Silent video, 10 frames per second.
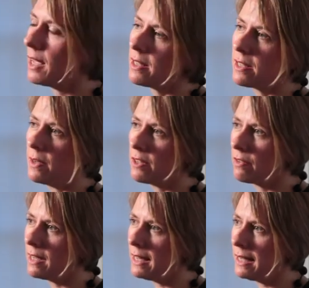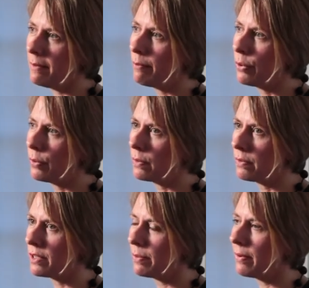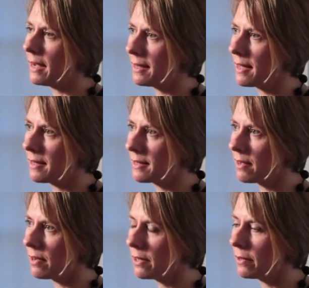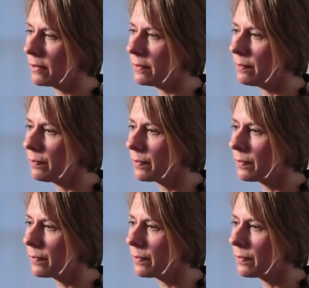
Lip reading: So it's really important to break that cycle.